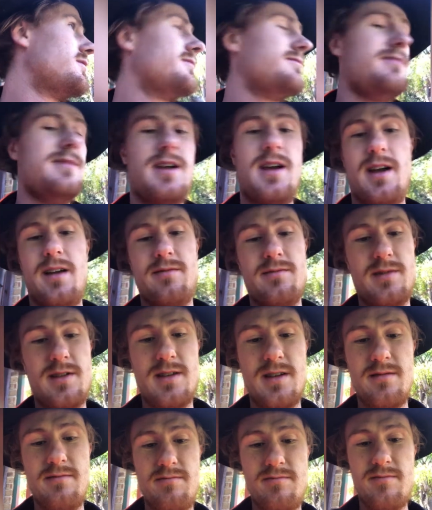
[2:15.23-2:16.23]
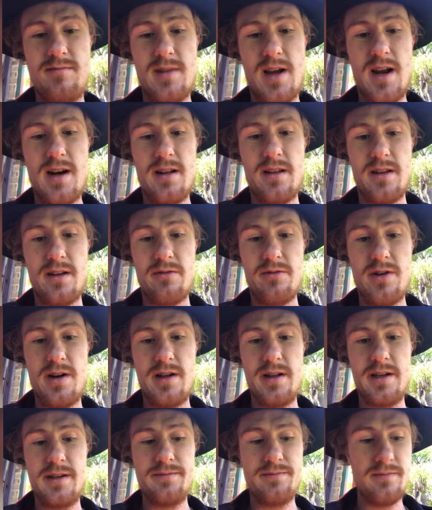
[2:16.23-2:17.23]
Yeah, anything
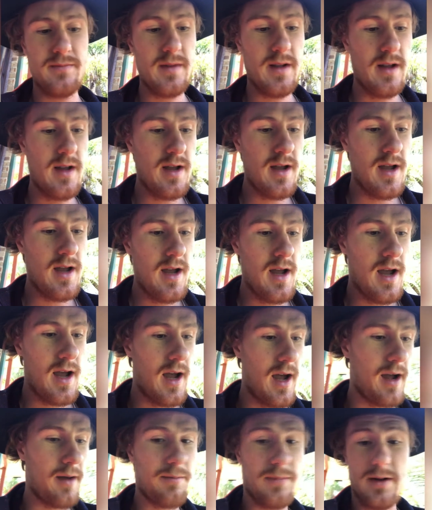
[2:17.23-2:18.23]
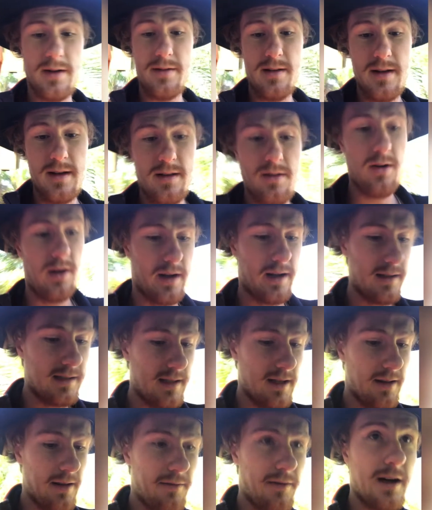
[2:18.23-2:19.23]
really. But like I
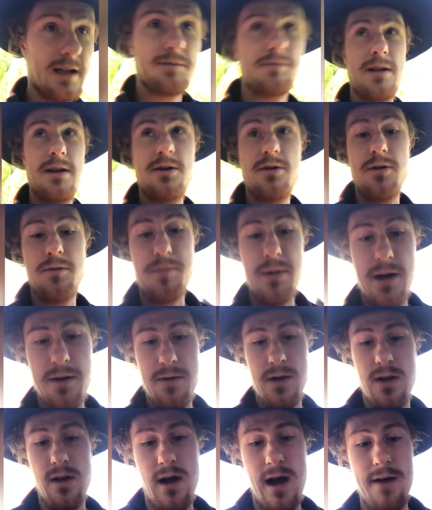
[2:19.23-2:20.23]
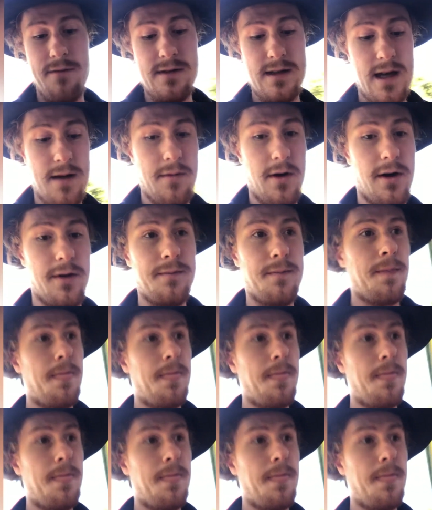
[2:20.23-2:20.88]
said, they've asked me to do a bit of a live demo.